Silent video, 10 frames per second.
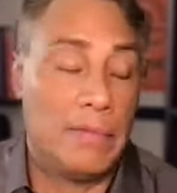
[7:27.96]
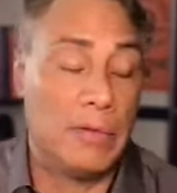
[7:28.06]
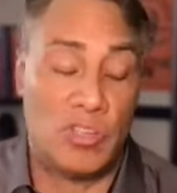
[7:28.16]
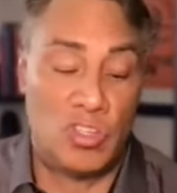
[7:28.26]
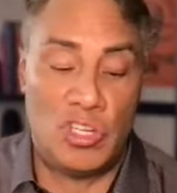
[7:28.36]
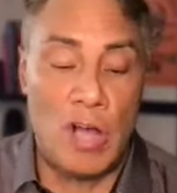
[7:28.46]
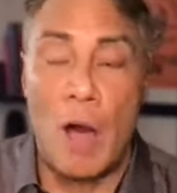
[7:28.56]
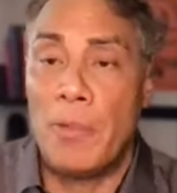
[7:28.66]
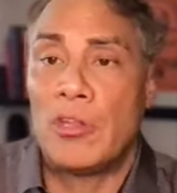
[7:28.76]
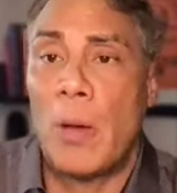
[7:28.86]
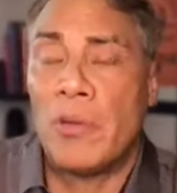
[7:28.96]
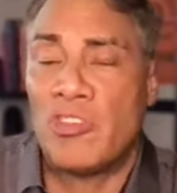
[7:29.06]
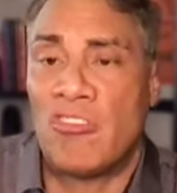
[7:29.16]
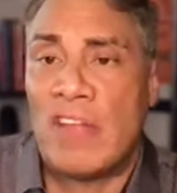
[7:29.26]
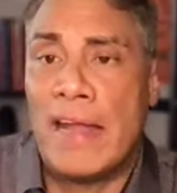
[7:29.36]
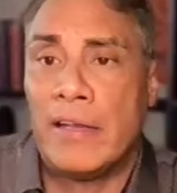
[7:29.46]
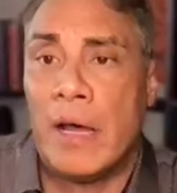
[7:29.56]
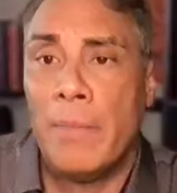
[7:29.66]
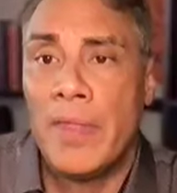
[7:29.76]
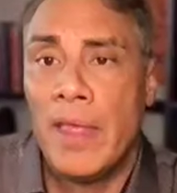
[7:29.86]
She called me and told me she signed
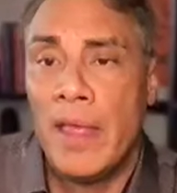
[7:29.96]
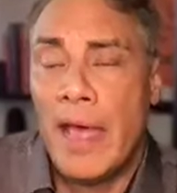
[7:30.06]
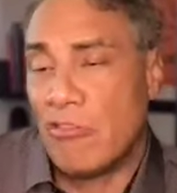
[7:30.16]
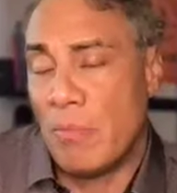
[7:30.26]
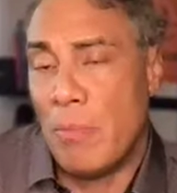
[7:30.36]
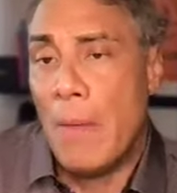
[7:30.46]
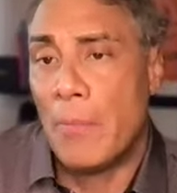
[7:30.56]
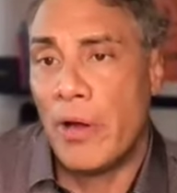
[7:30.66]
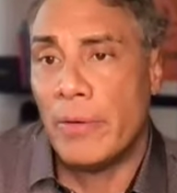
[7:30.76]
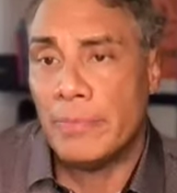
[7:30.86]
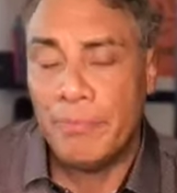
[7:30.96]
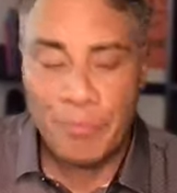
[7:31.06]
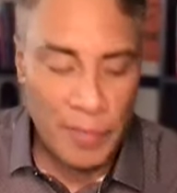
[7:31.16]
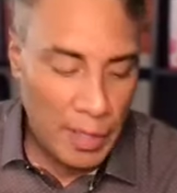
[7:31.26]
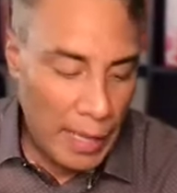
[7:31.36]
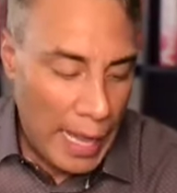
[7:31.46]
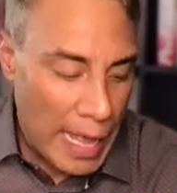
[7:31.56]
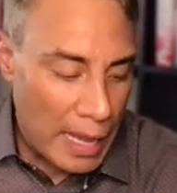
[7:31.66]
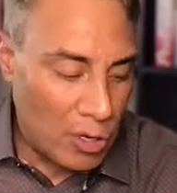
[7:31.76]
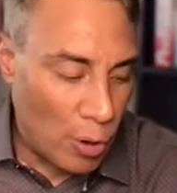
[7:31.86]
up as a member,
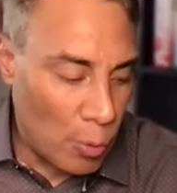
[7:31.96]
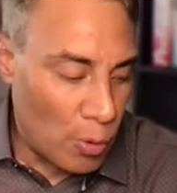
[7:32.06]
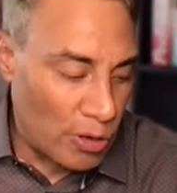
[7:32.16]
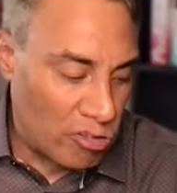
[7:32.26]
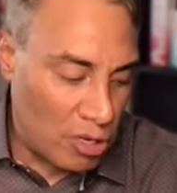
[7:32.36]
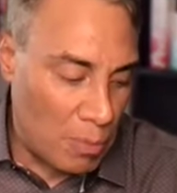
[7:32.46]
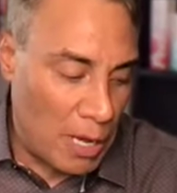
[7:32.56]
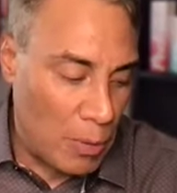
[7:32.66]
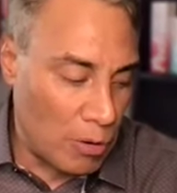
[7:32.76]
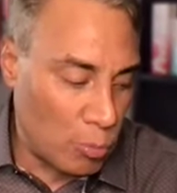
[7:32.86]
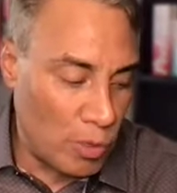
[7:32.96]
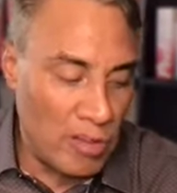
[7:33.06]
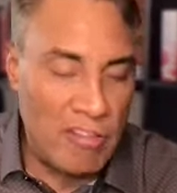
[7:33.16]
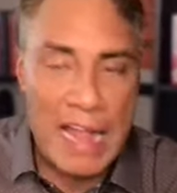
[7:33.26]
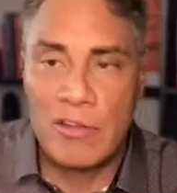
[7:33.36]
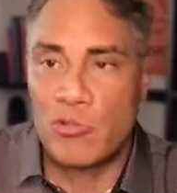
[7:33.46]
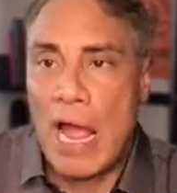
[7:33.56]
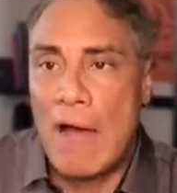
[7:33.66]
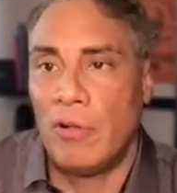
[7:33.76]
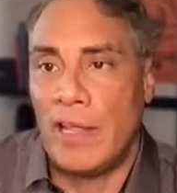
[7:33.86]
and her words to me were, "When is that
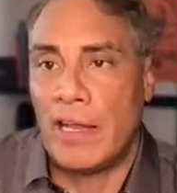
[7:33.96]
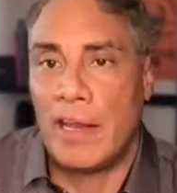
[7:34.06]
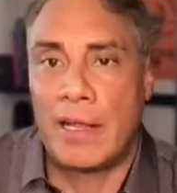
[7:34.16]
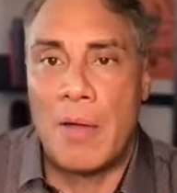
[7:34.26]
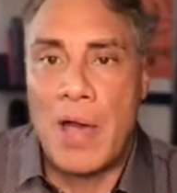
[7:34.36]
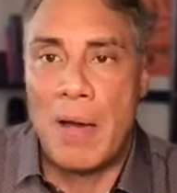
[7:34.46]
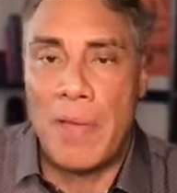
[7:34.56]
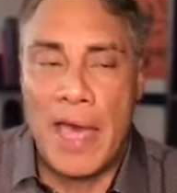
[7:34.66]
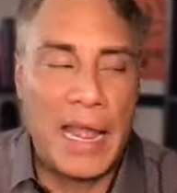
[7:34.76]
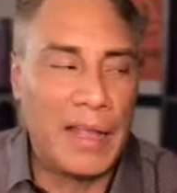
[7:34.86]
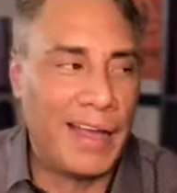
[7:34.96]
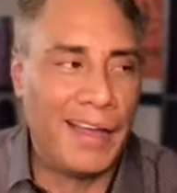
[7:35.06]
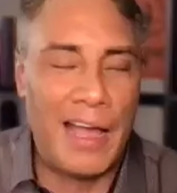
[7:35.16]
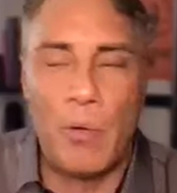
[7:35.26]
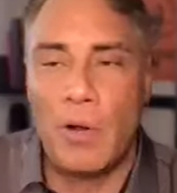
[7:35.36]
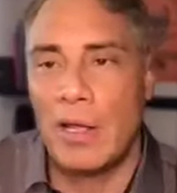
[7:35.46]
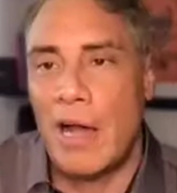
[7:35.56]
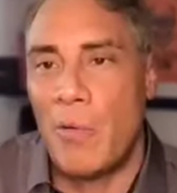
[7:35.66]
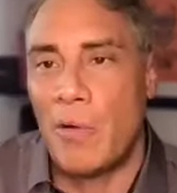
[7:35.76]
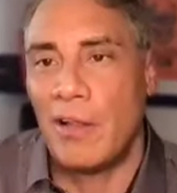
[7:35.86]
travel link going to come out, man? I want
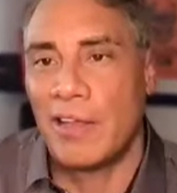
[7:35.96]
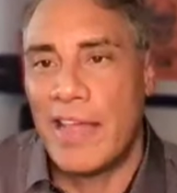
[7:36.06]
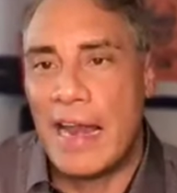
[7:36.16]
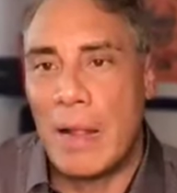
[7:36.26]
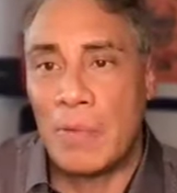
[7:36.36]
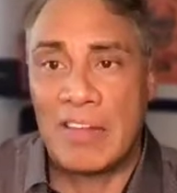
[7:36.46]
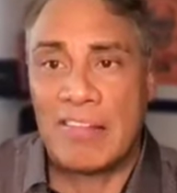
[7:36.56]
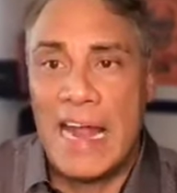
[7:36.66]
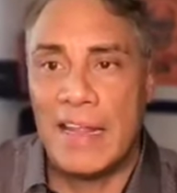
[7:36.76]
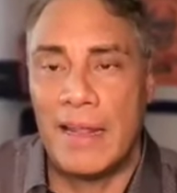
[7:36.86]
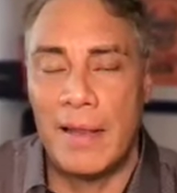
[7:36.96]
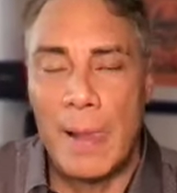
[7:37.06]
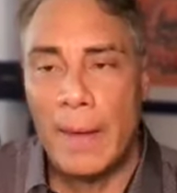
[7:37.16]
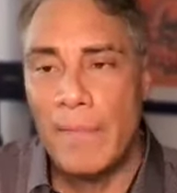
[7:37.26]
to look at it. I'm excited."